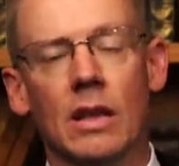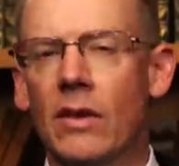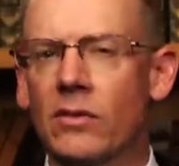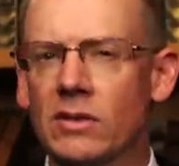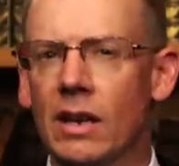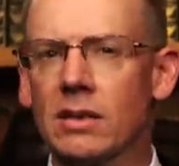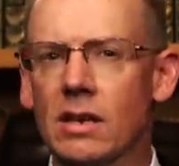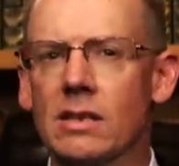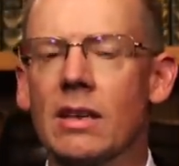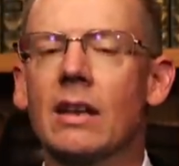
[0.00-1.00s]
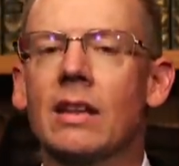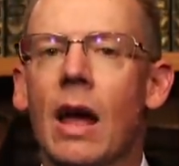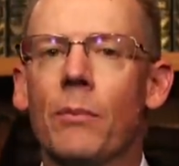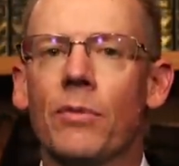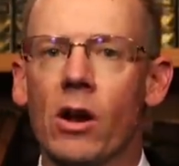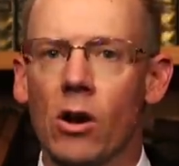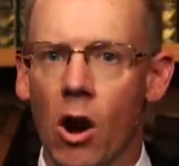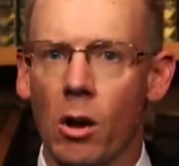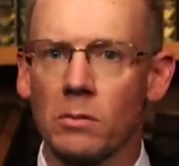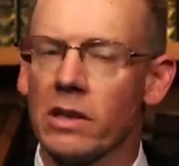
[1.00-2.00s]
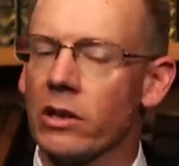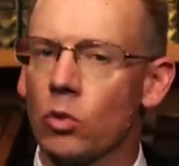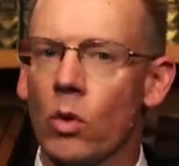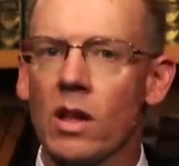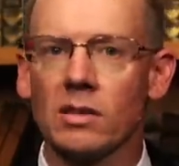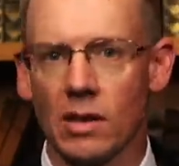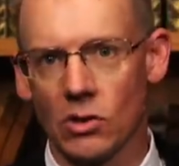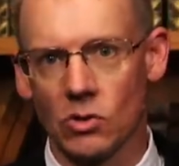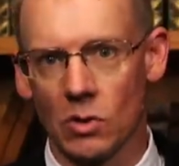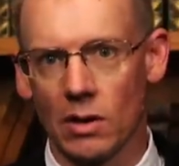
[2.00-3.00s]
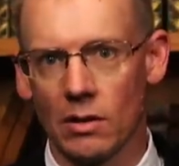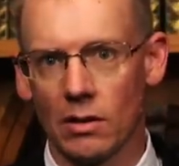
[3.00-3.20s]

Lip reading: If citizens had kept their arms in the 20th century,